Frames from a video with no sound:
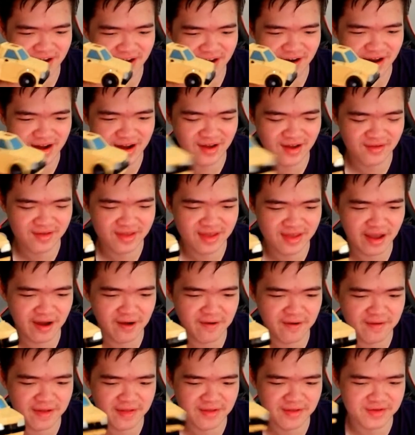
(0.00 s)
I don't care if
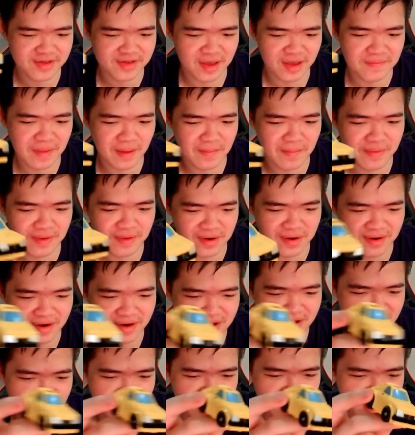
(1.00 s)
he looks like Bumper.
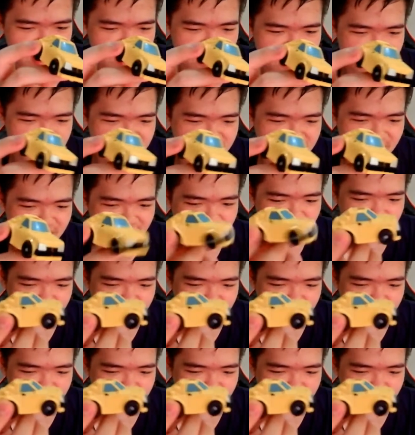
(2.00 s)
I don't care.